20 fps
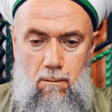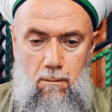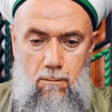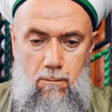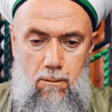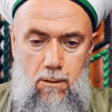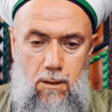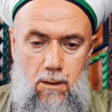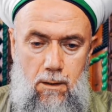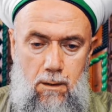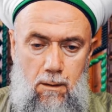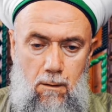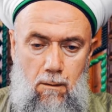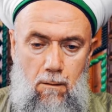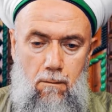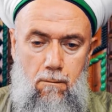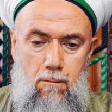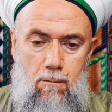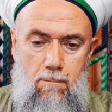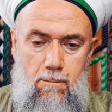dininde
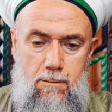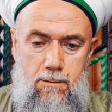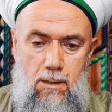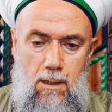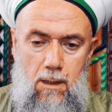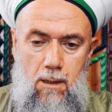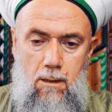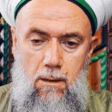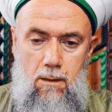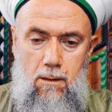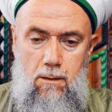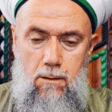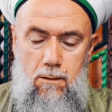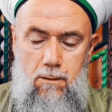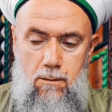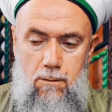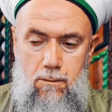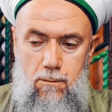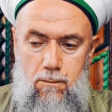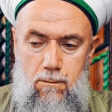olduğumuza
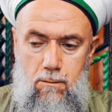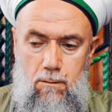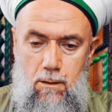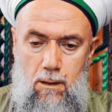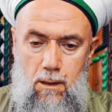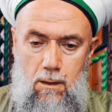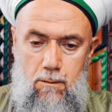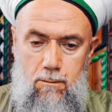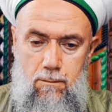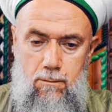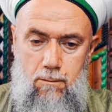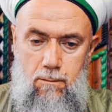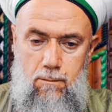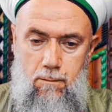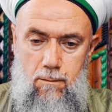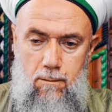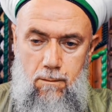şükürler olsun.